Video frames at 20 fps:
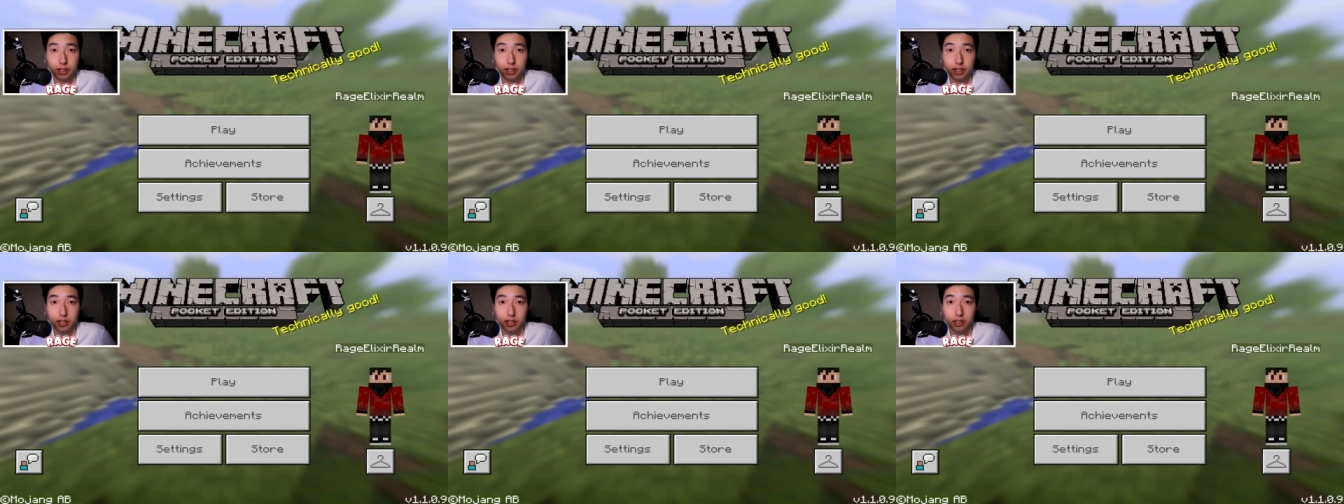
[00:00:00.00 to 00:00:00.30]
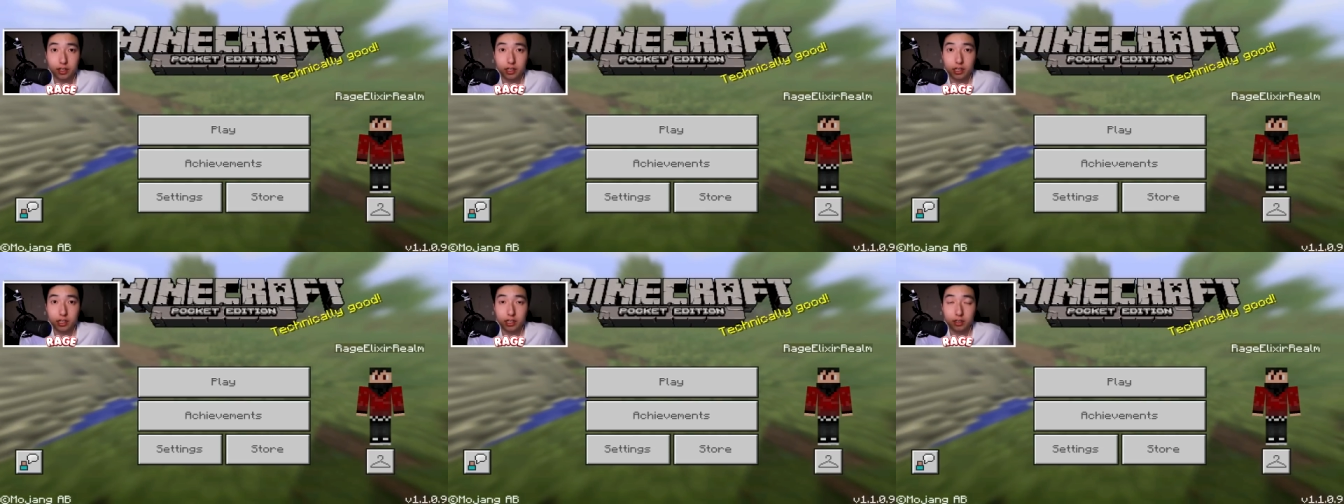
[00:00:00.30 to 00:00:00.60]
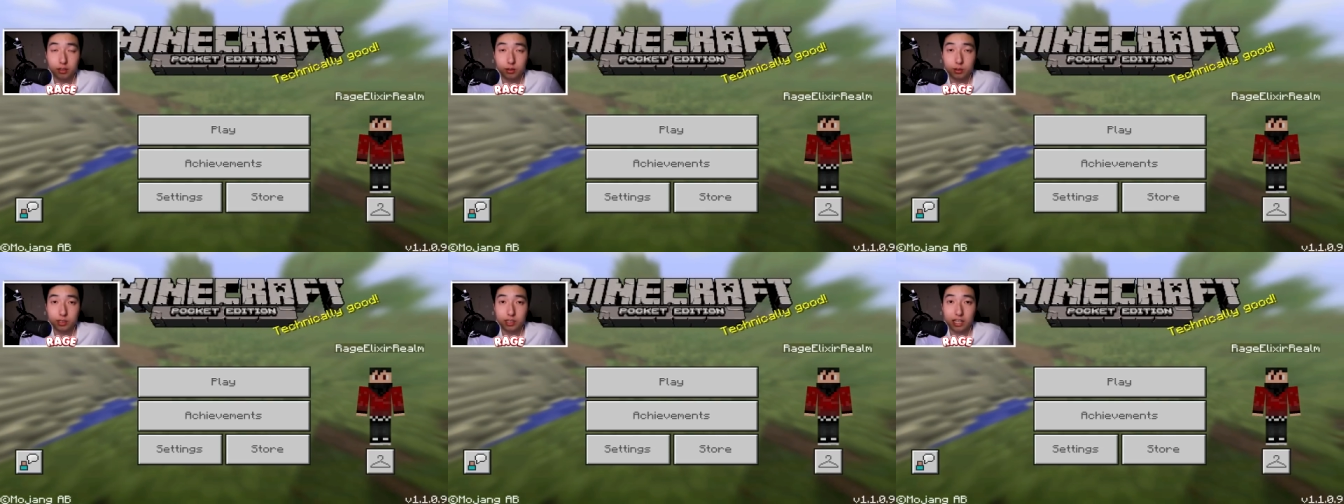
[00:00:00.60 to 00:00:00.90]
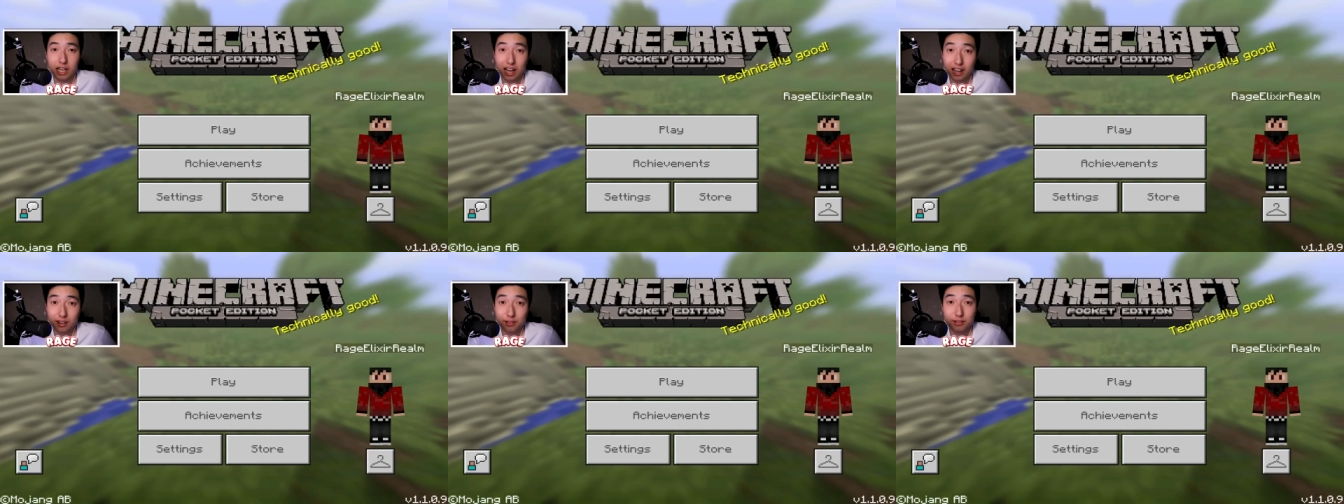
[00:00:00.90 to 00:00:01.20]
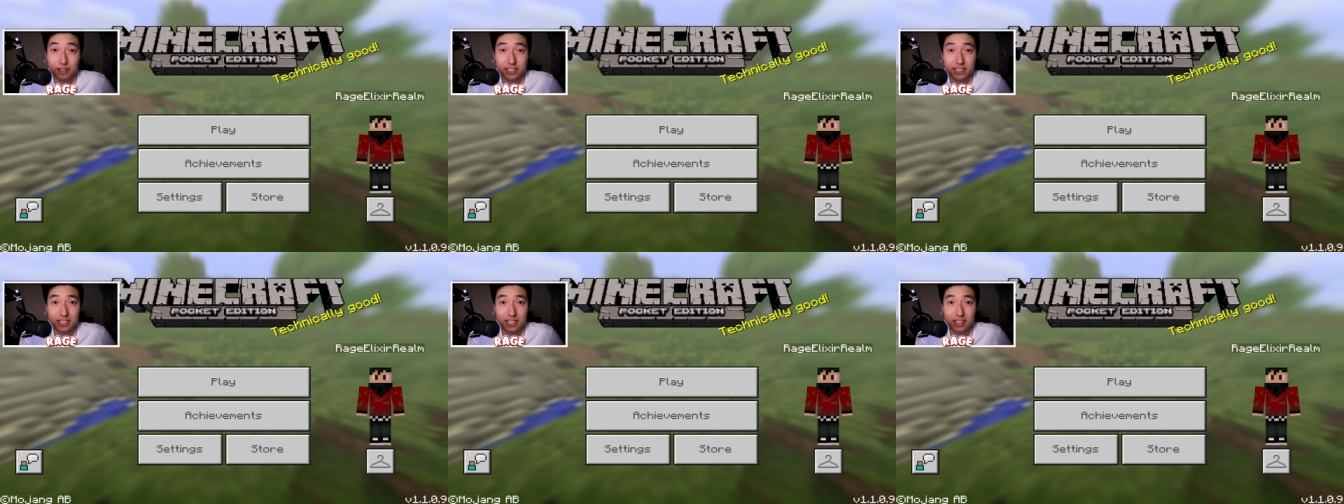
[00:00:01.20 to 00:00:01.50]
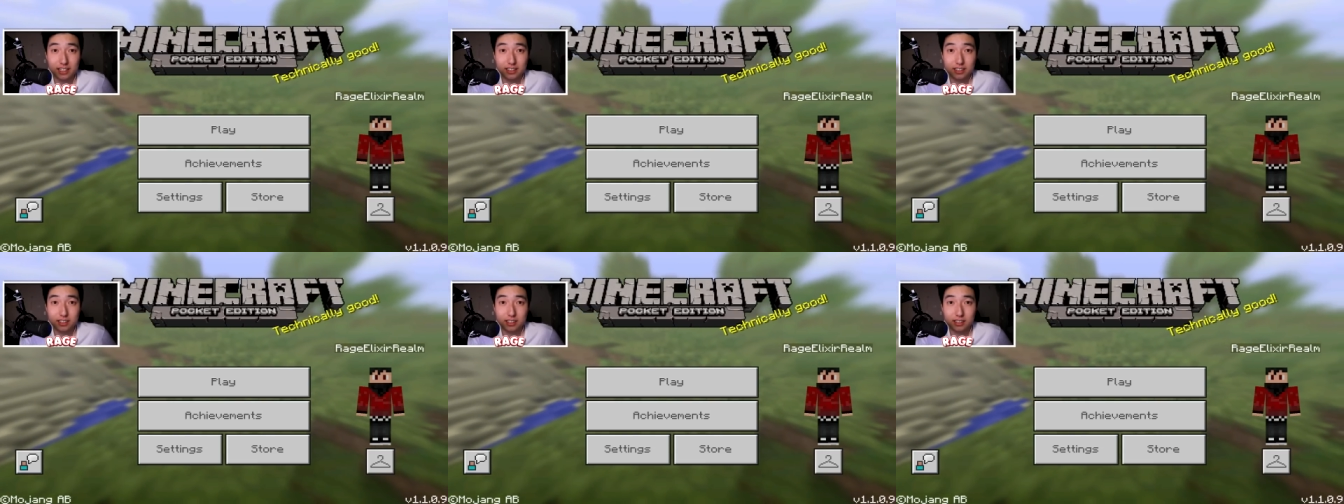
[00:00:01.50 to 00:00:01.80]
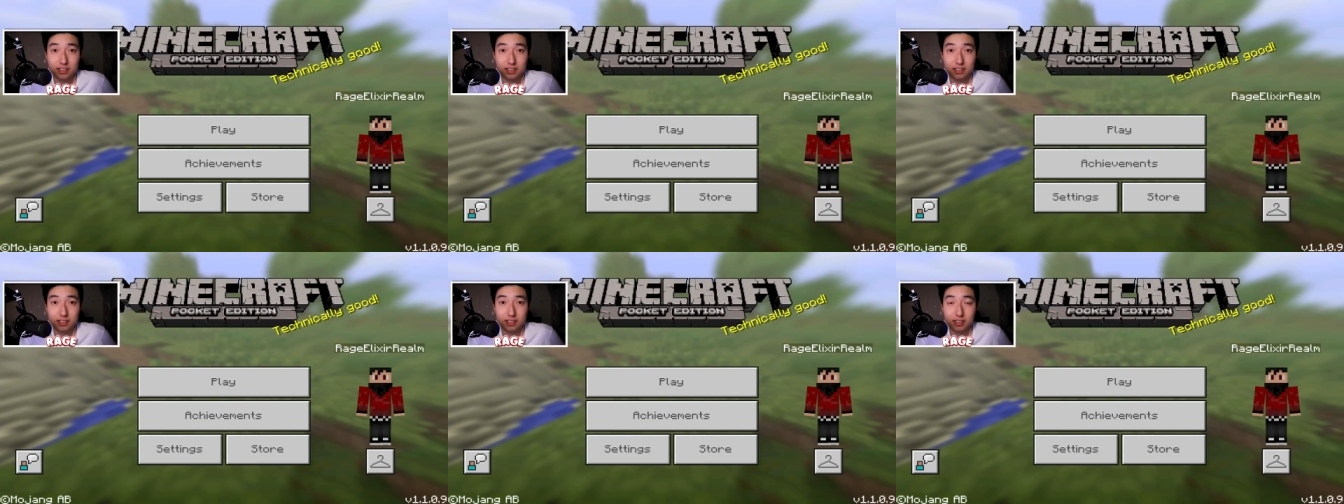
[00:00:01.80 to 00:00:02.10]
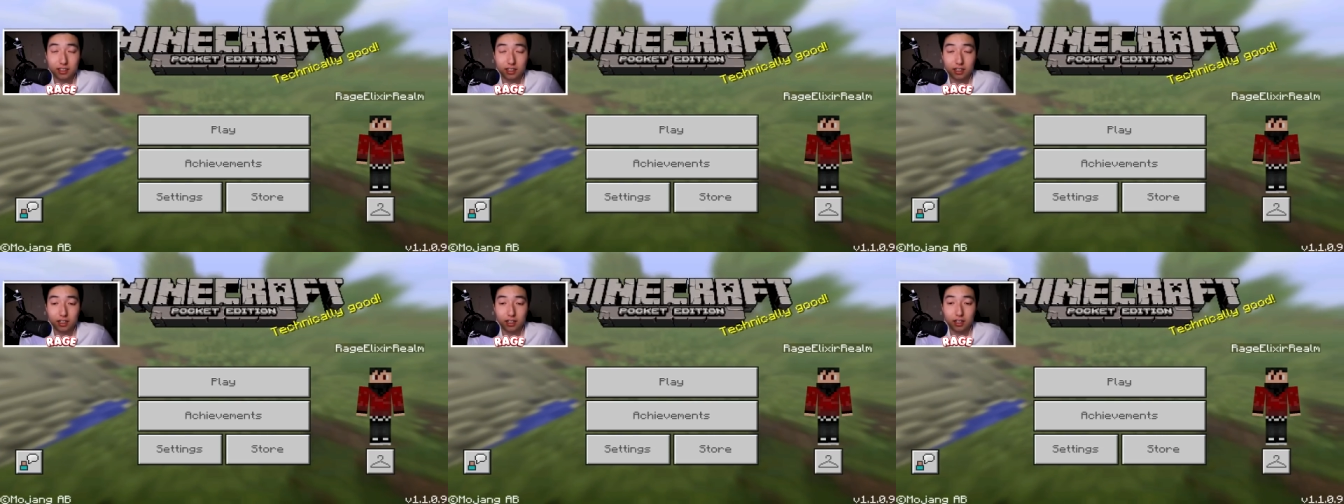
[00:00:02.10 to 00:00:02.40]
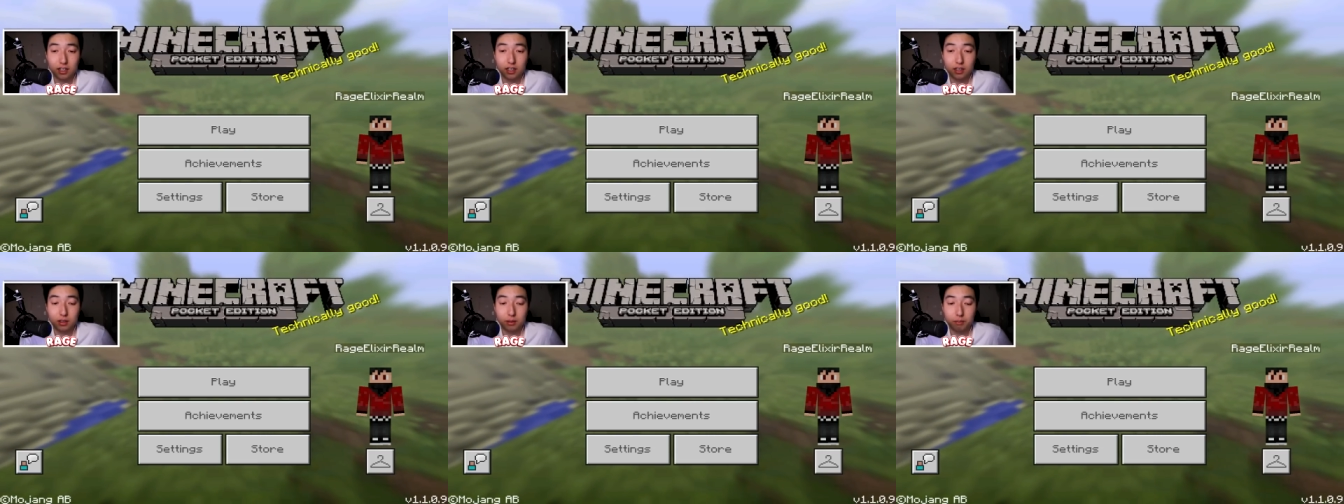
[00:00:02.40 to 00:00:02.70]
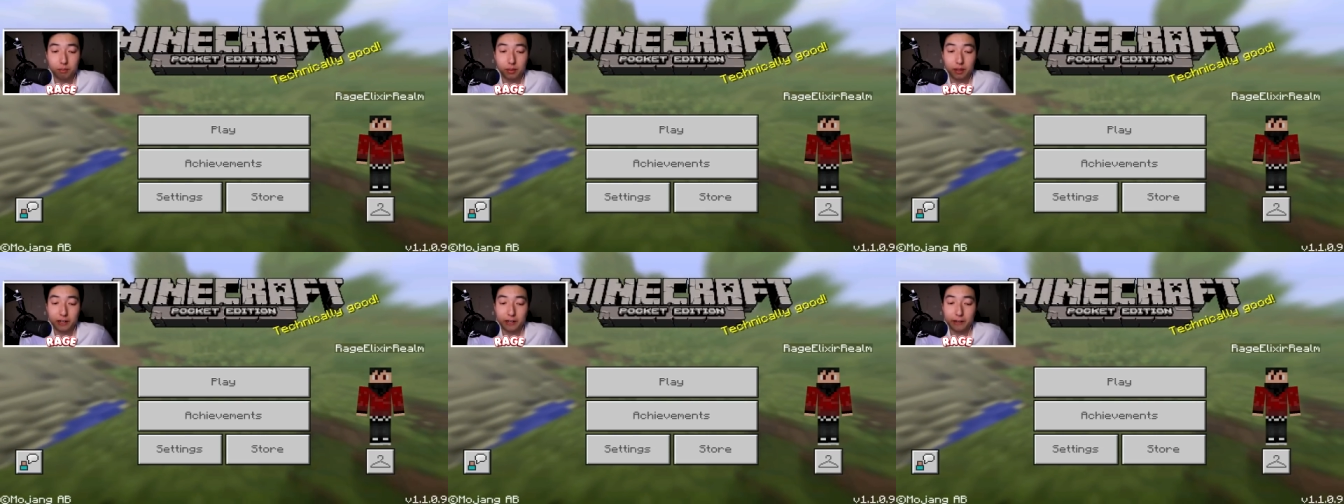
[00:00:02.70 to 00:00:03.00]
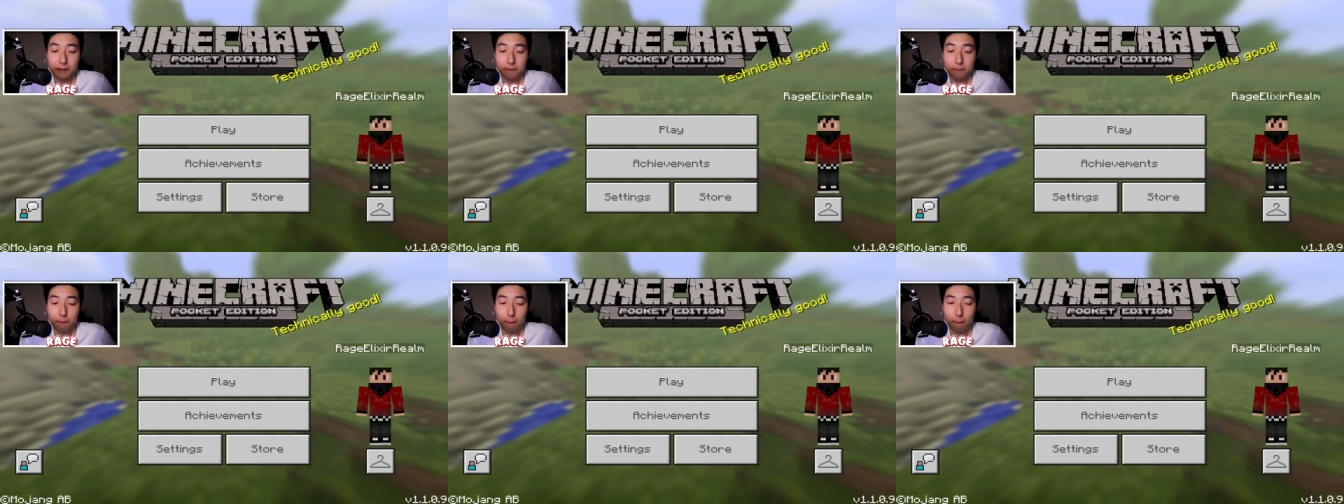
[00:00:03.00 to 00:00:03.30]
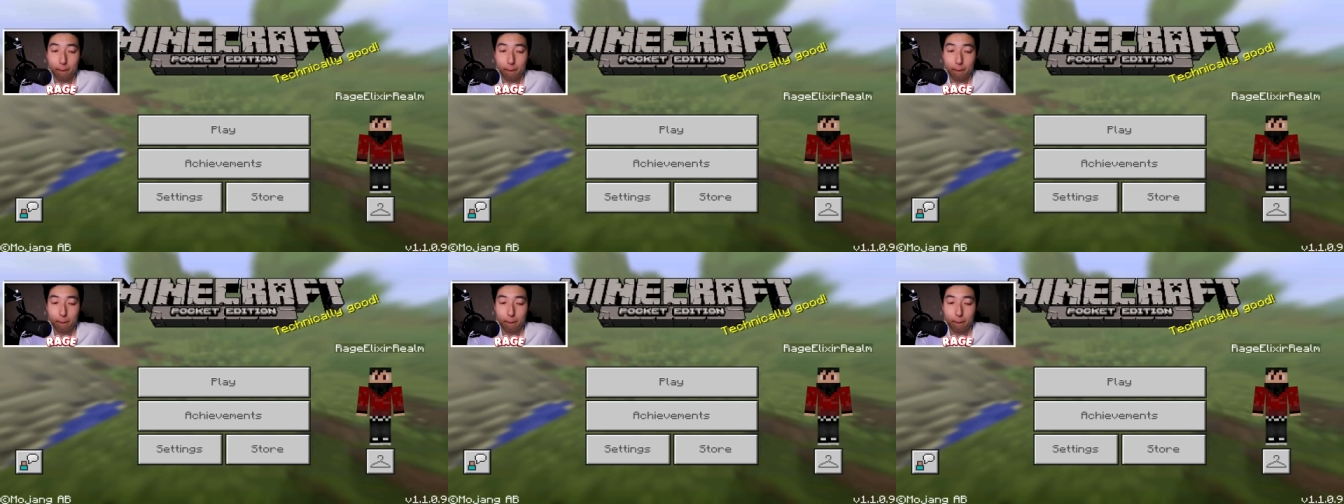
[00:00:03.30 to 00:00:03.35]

It was kind of intense, but